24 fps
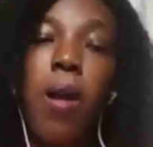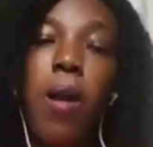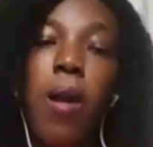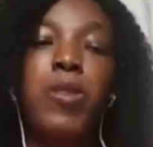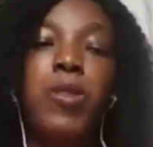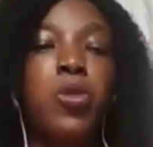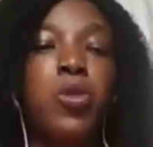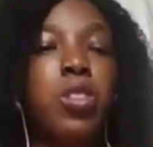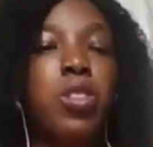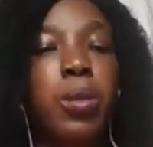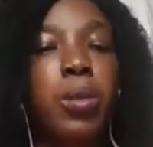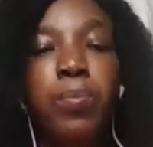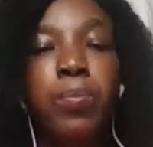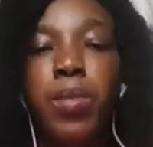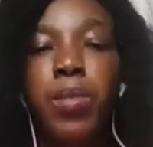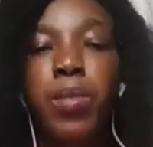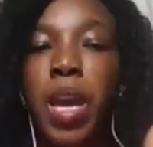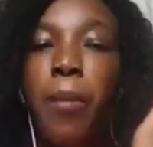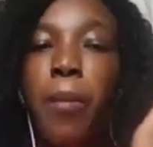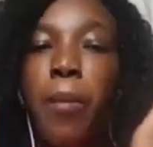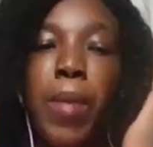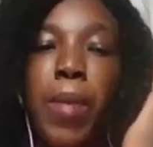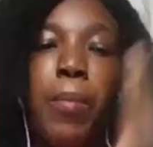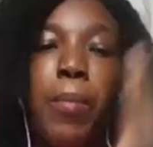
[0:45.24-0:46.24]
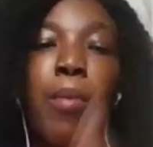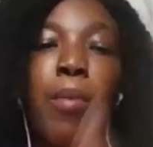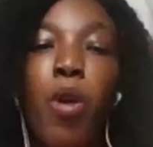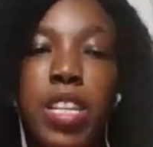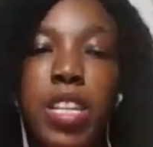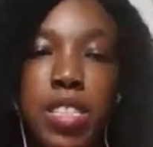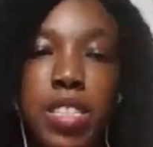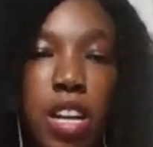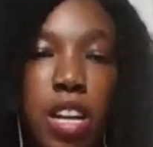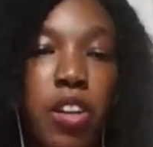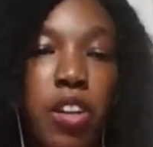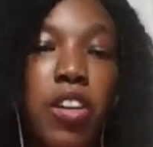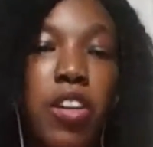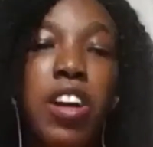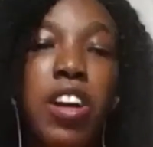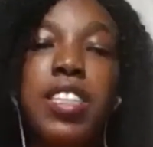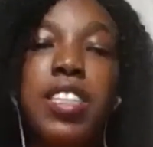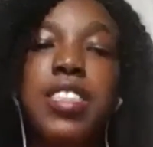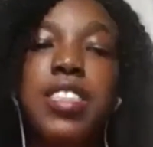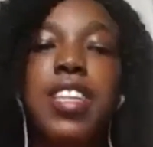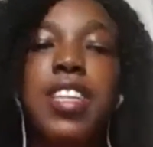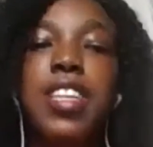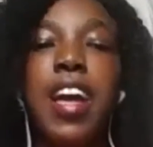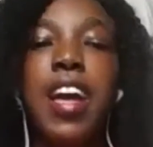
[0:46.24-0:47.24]
To get my points across,
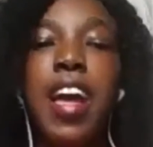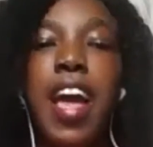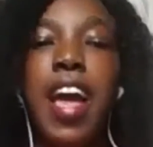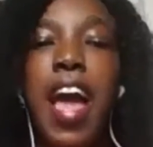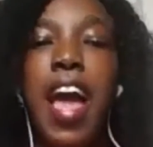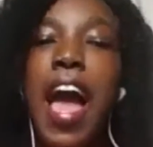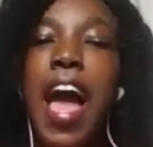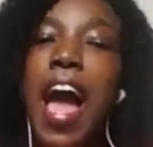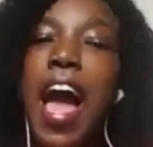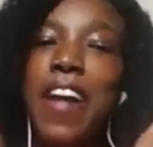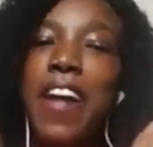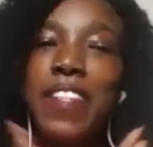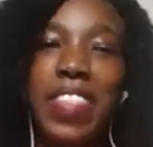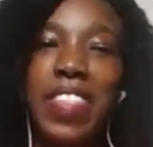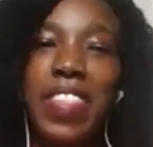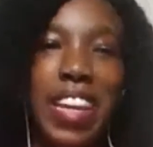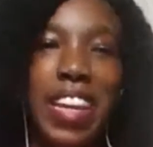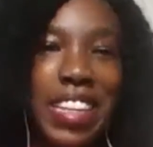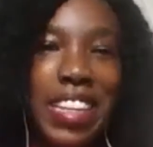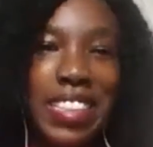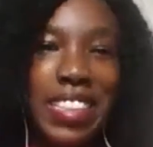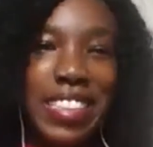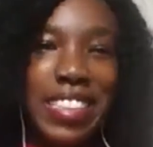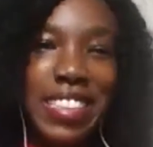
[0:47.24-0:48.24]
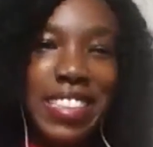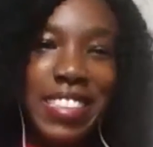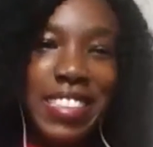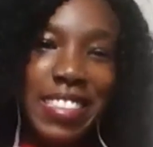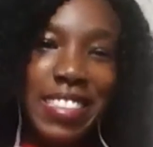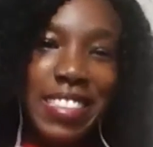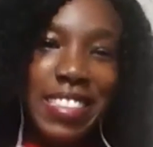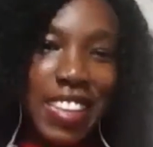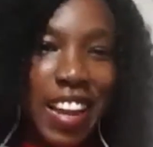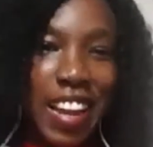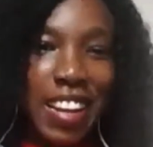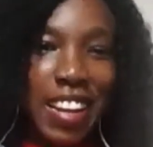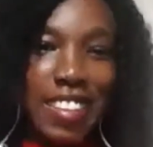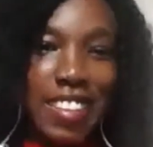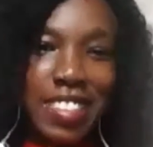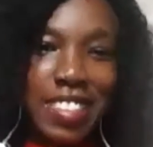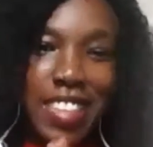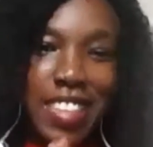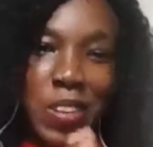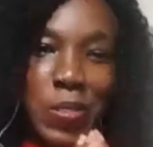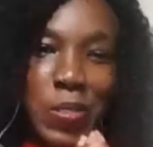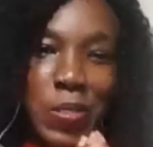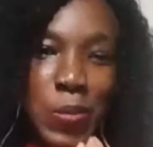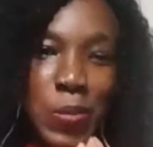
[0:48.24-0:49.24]
and then yeah,
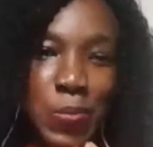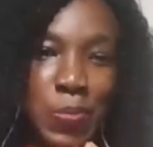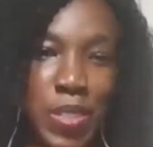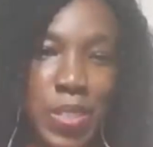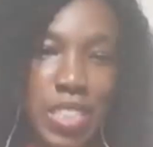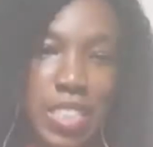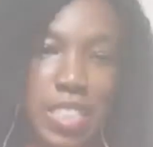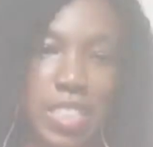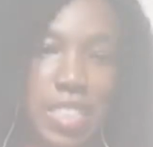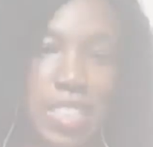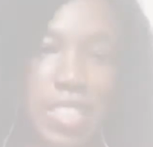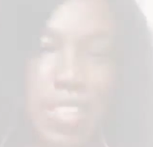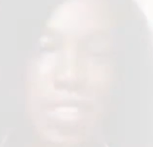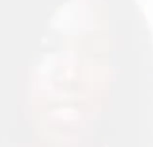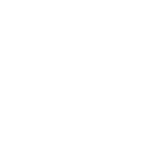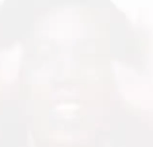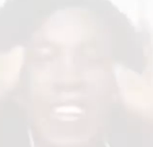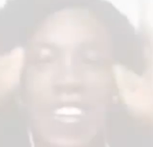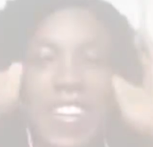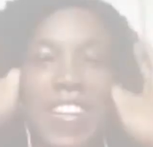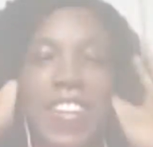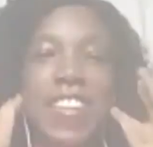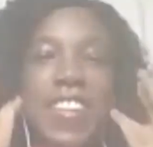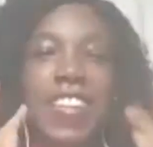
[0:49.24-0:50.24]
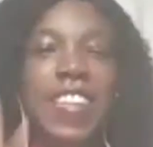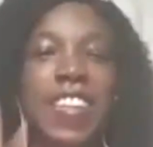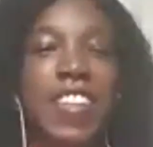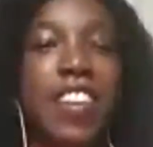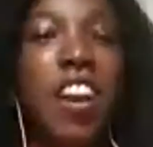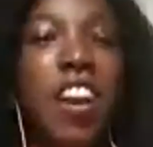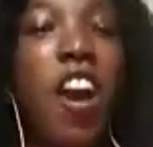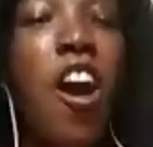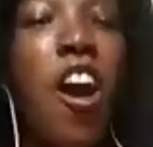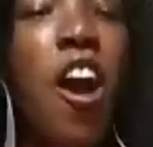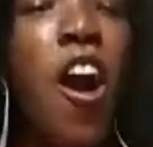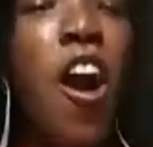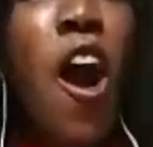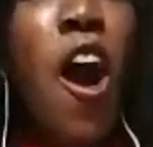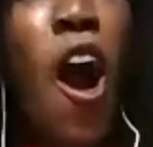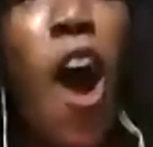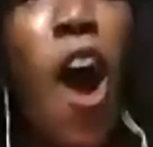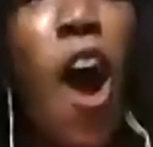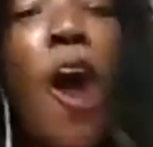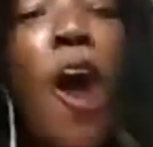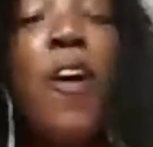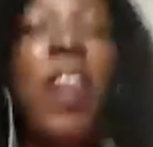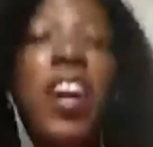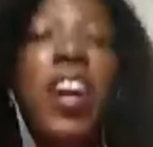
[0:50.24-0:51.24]
that would be it. Okay.
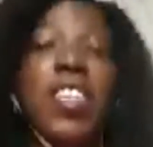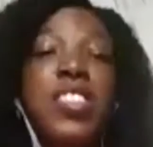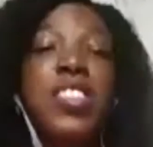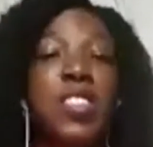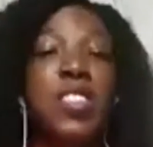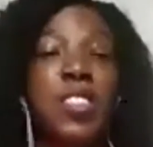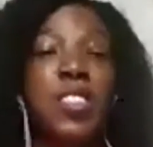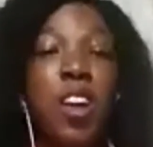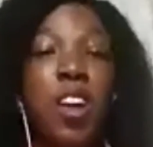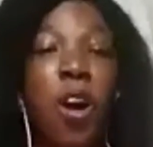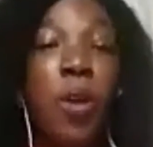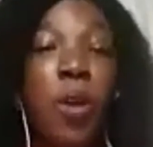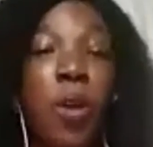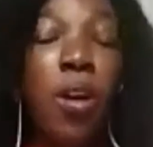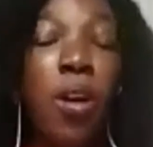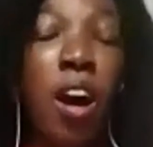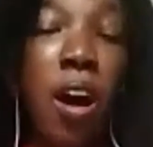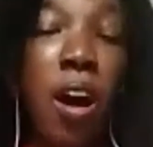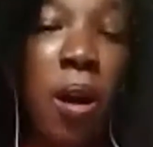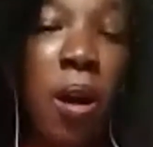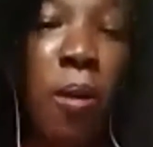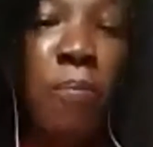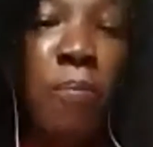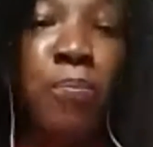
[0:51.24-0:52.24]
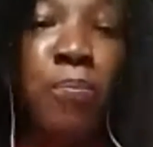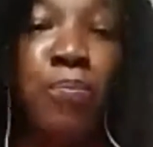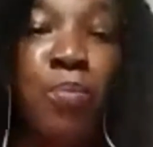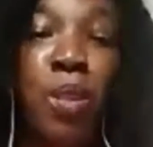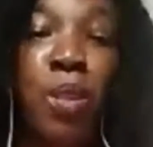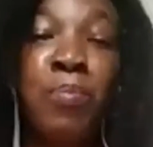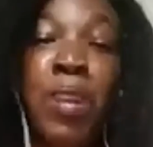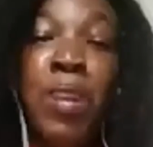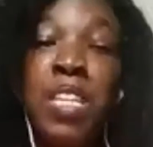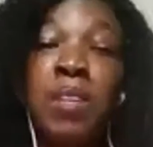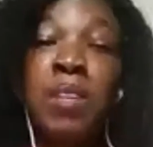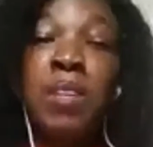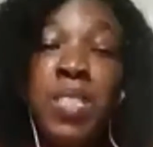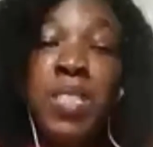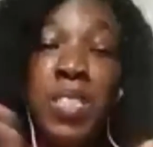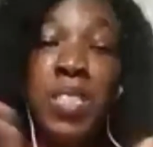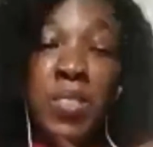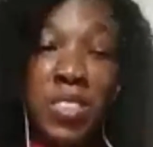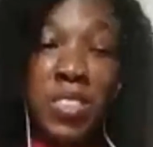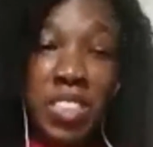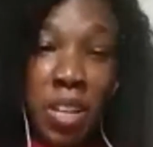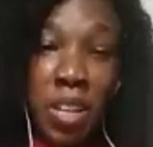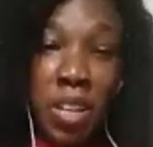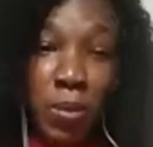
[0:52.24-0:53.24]
All right. So my name is
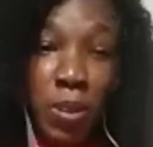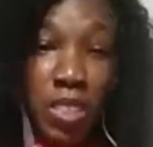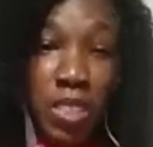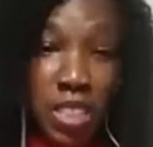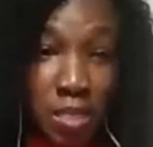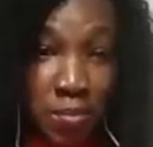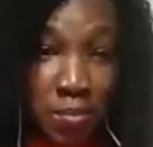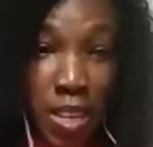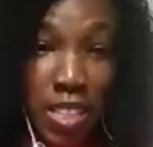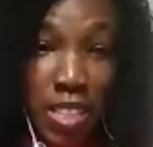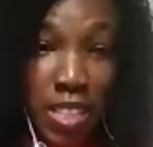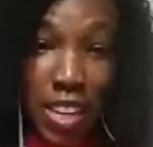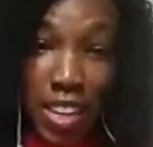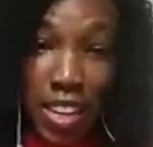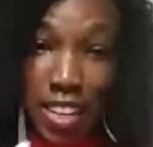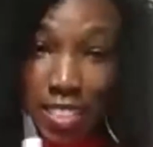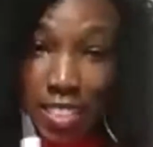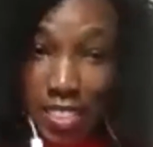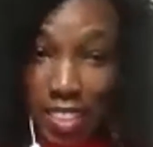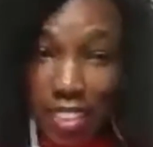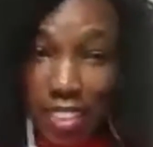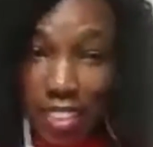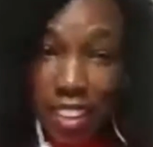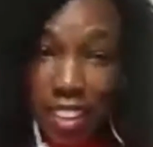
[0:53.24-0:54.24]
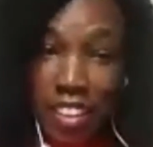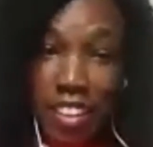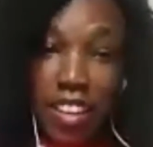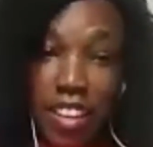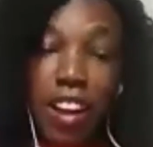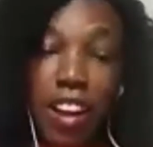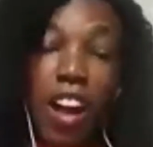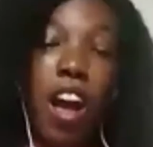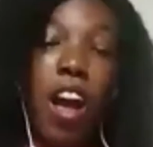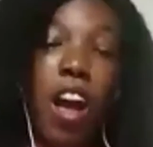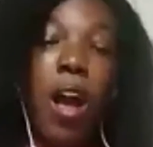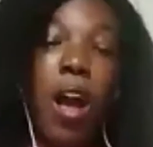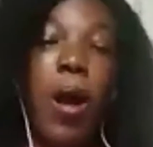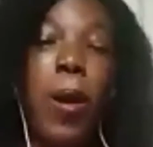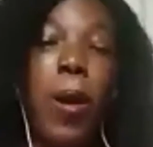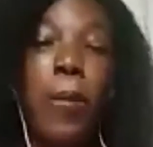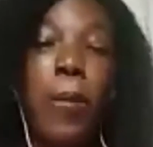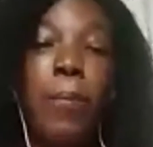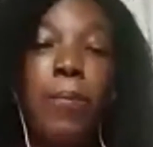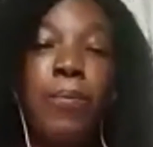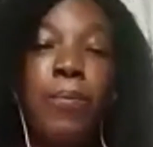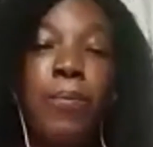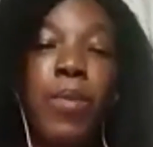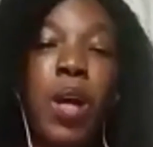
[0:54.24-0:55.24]
Christabel Ikpen. Like I said earlier,
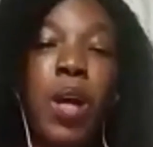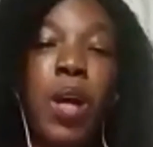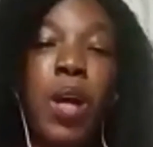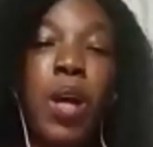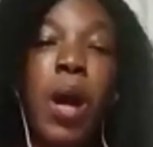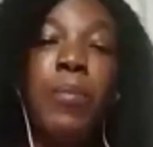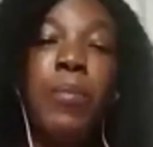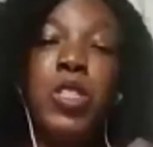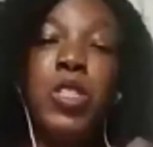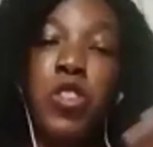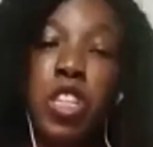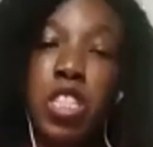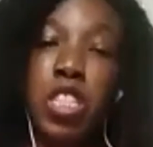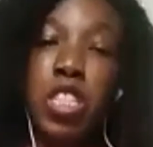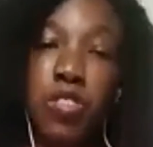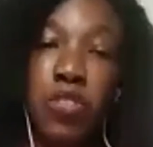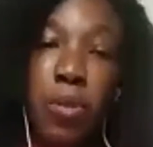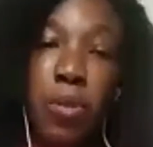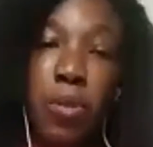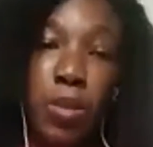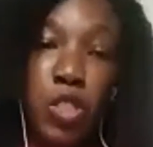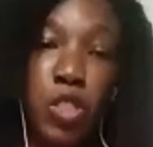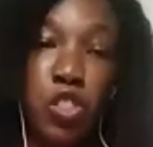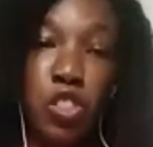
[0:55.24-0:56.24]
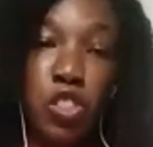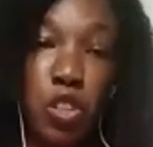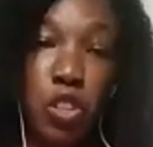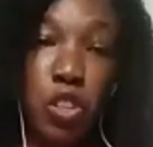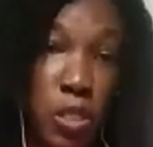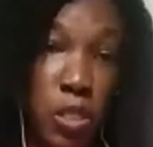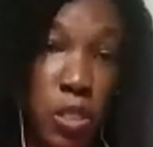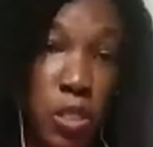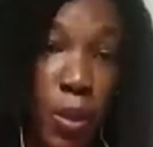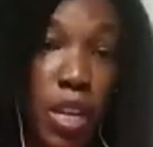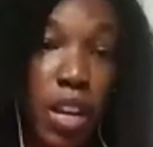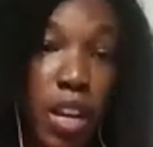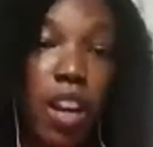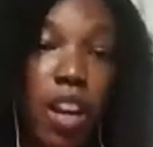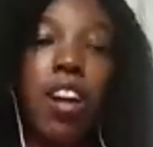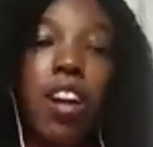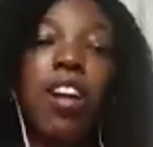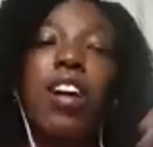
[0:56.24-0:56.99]
I'm a transformational speaker,